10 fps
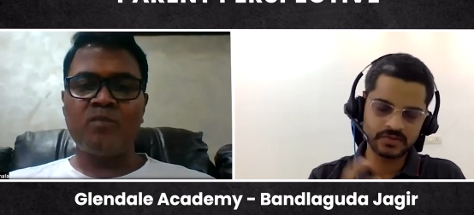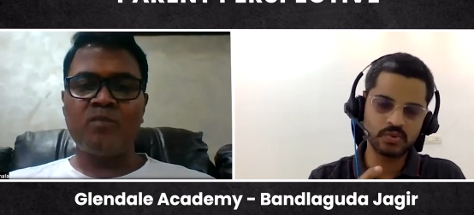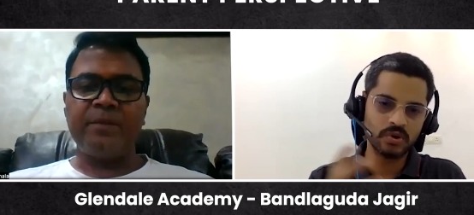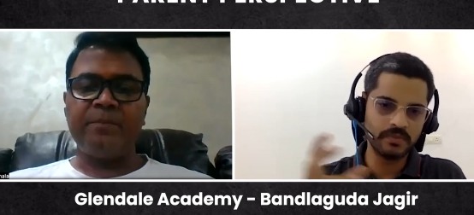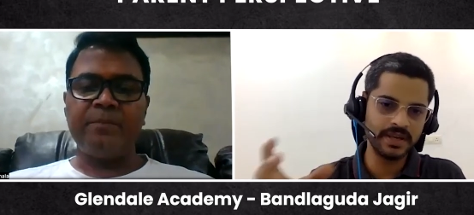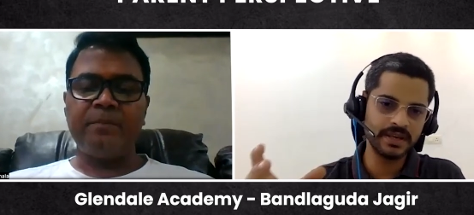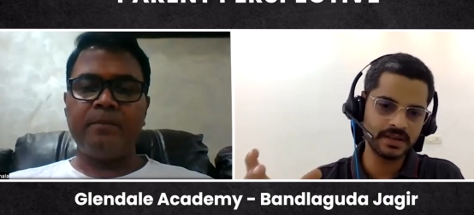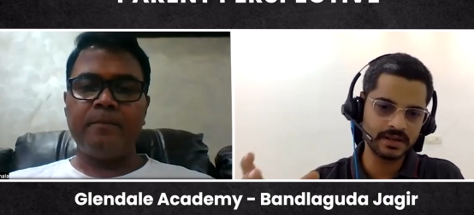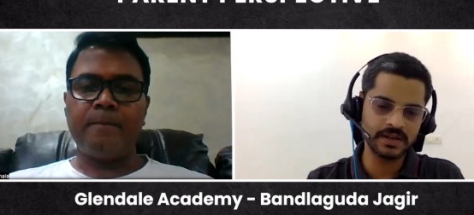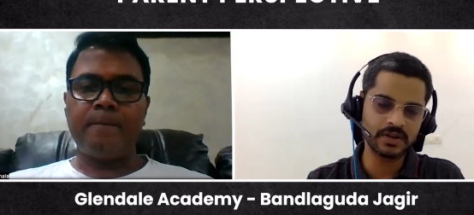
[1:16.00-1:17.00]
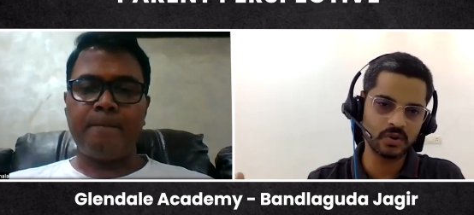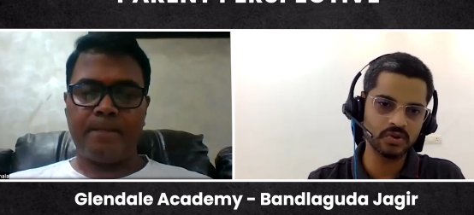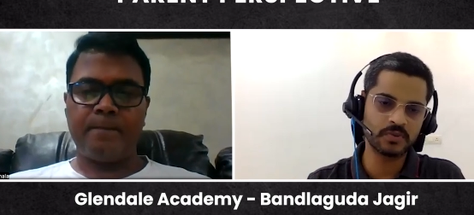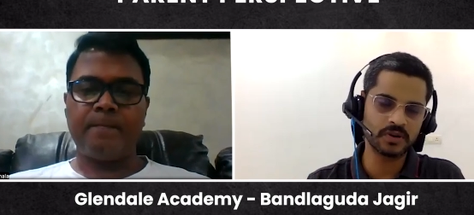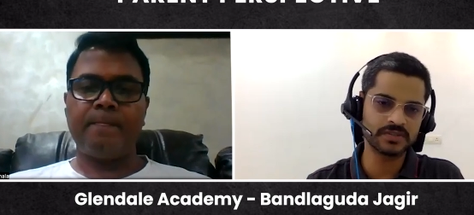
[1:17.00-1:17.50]
Speaker 1: school being in
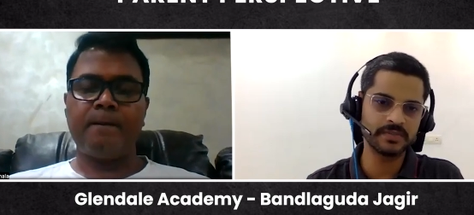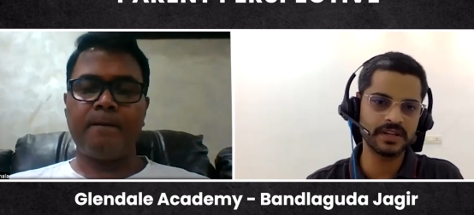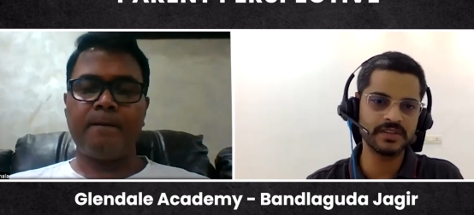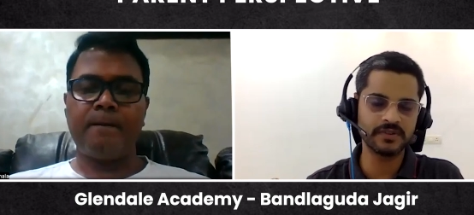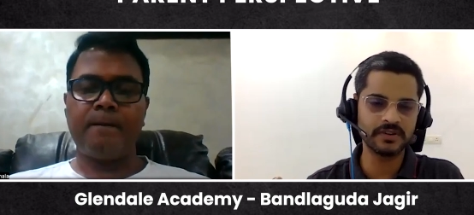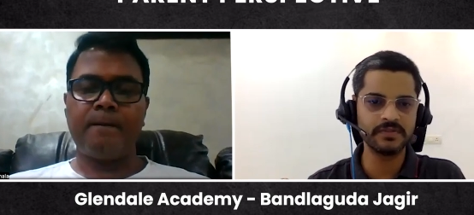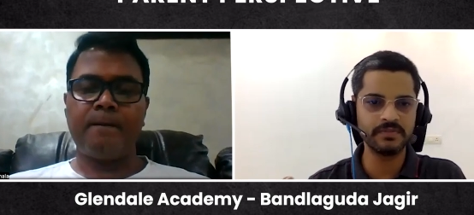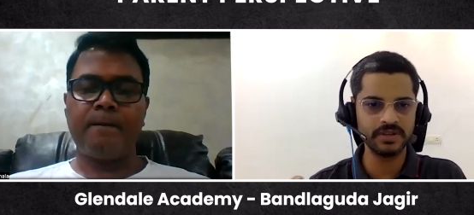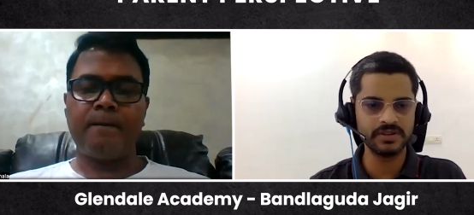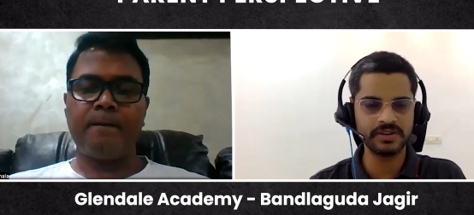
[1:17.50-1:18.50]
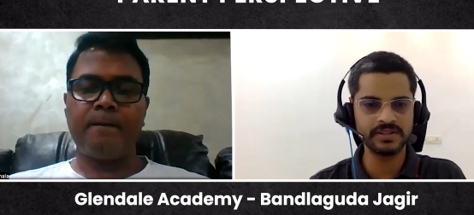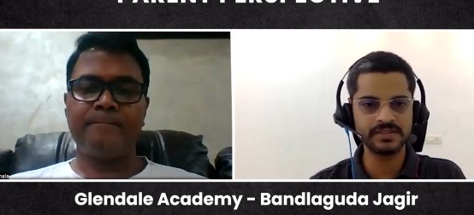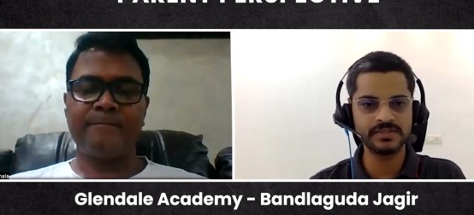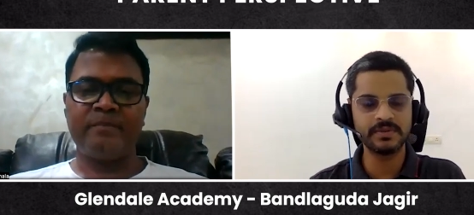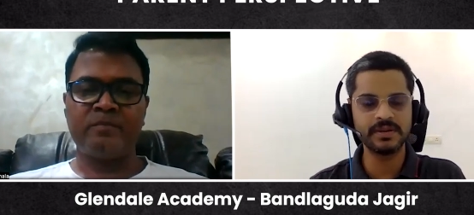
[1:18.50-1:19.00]
close proximity is one of the major
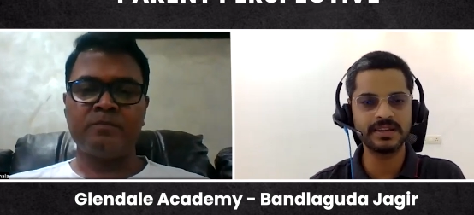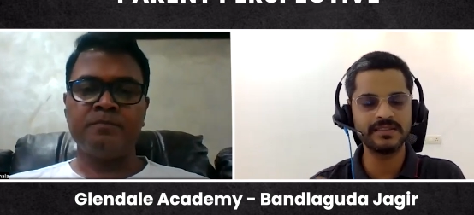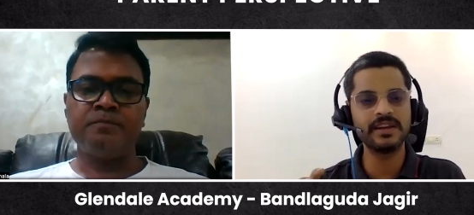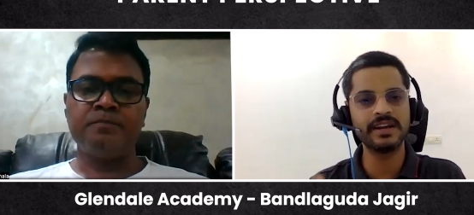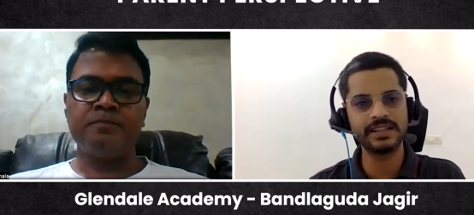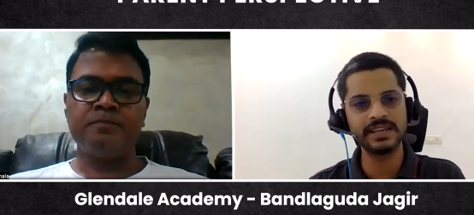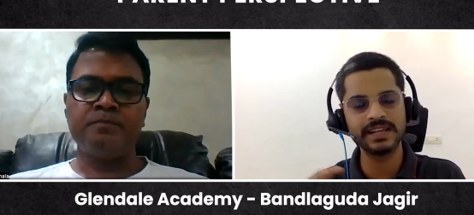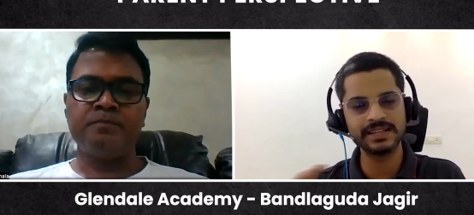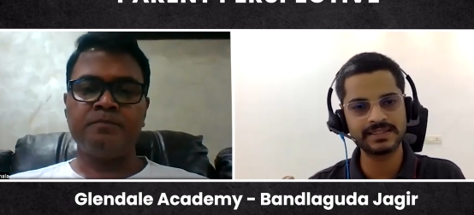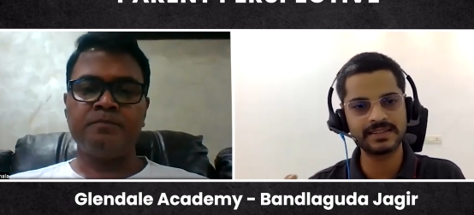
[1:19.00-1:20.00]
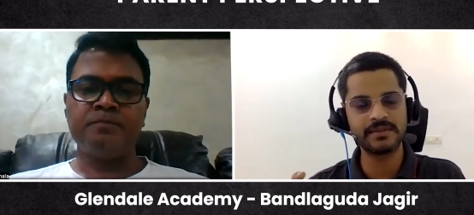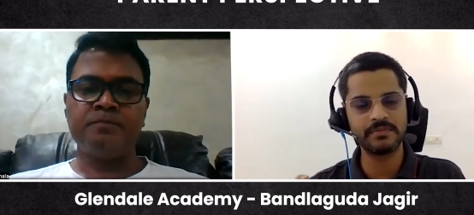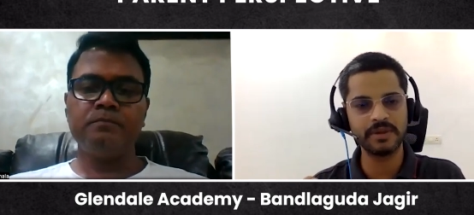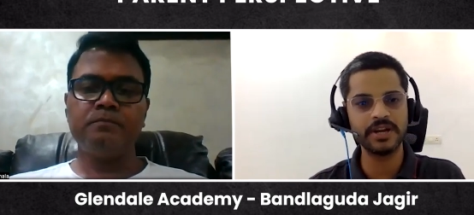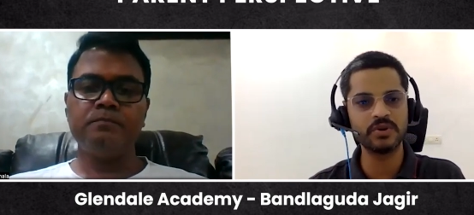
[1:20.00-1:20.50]
reasons, but is there anything else
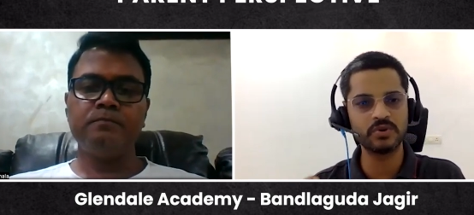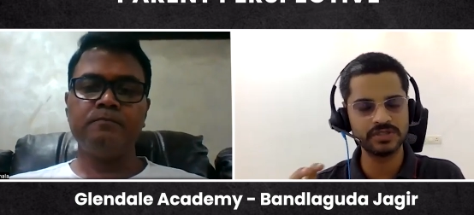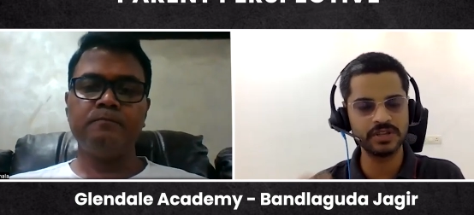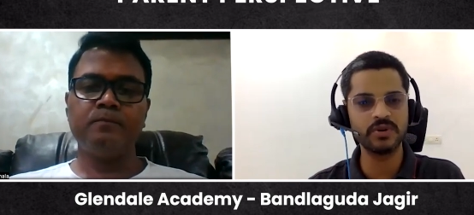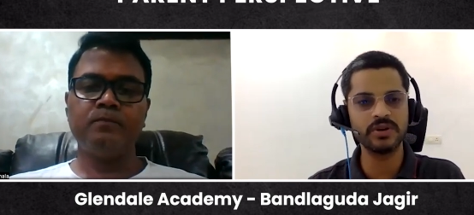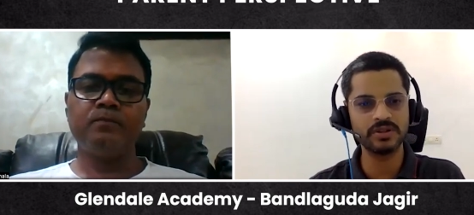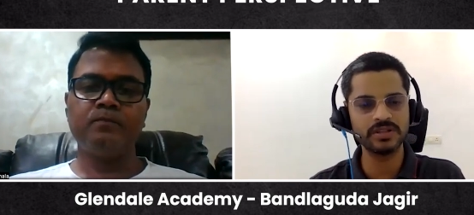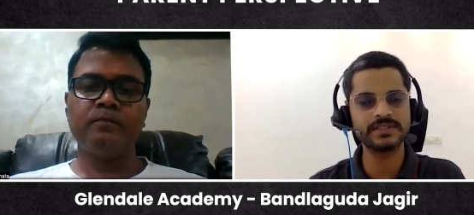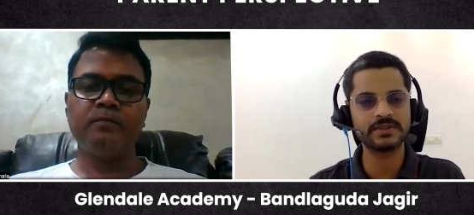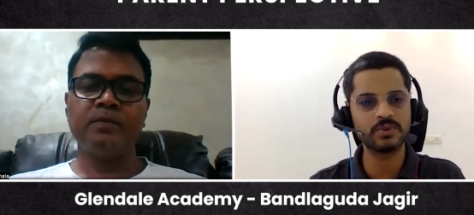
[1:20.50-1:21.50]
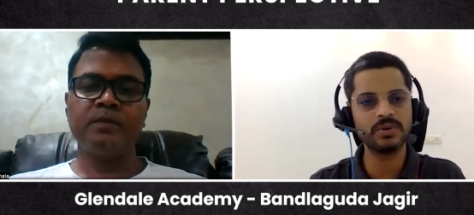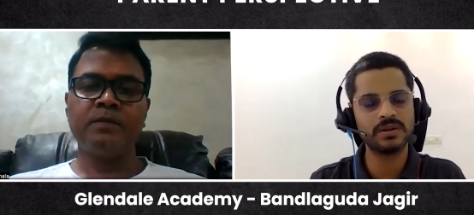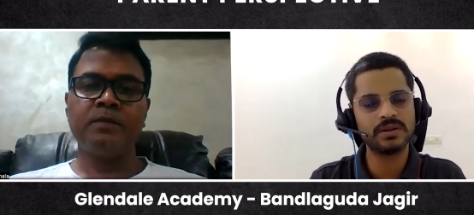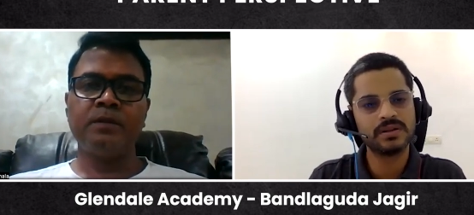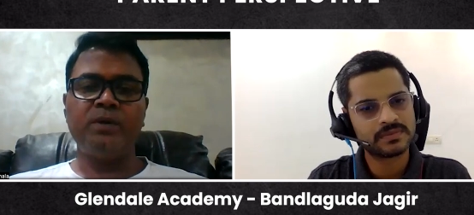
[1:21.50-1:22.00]
that made you to zero in on this school?
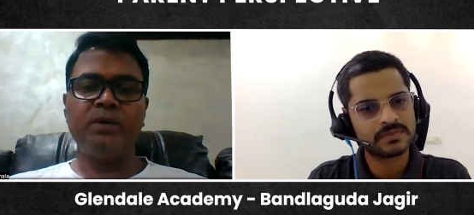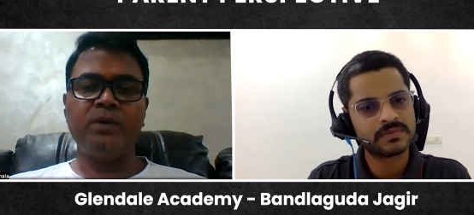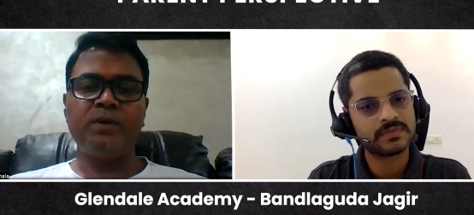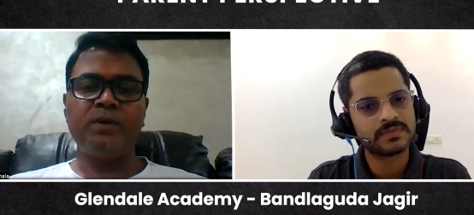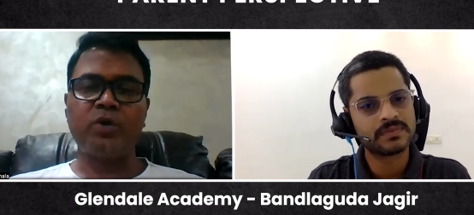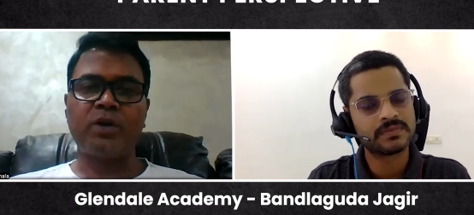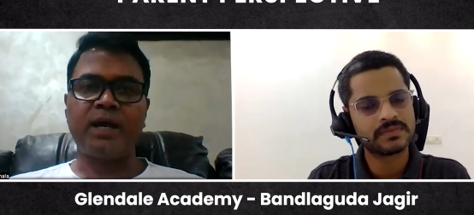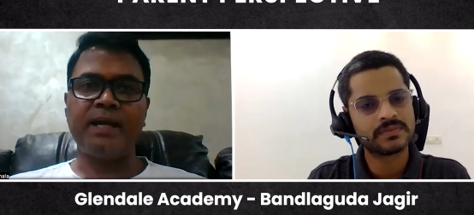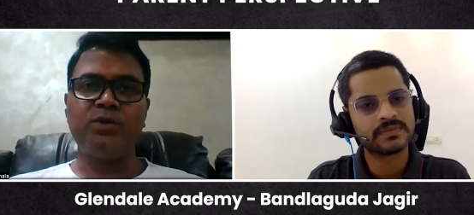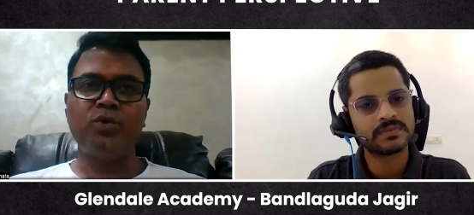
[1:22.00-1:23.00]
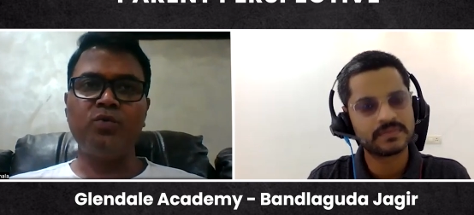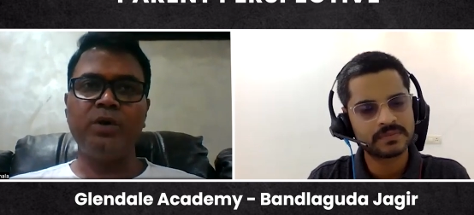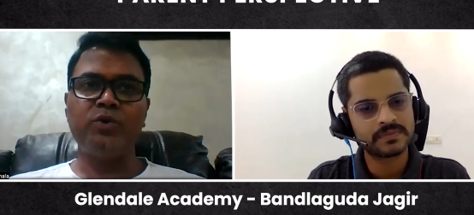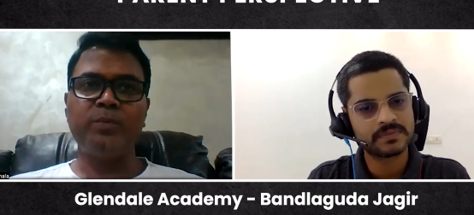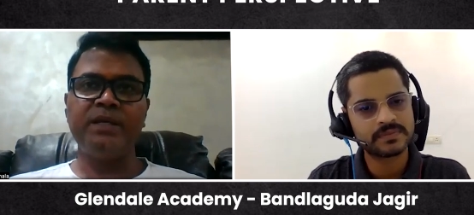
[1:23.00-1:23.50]
Speaker 2: As I told you before, I
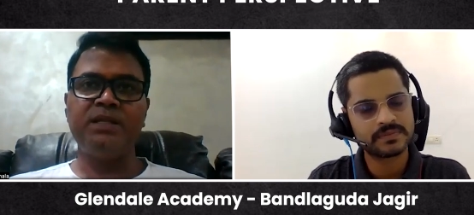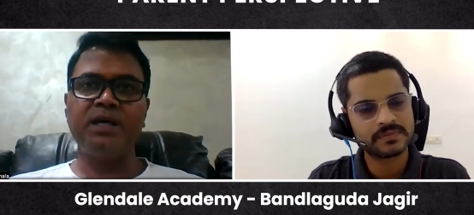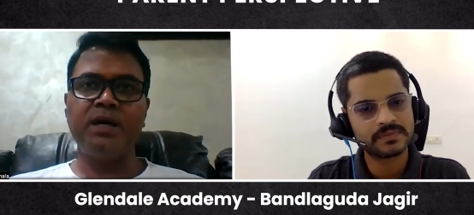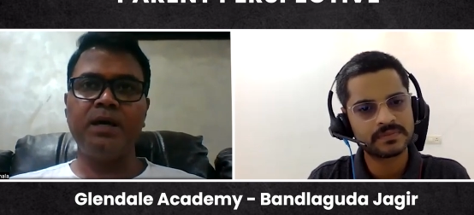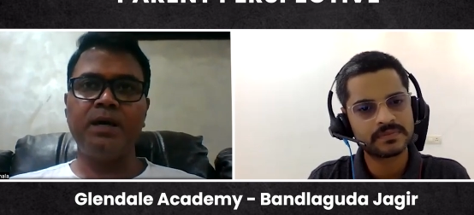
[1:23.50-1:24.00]
don't want to be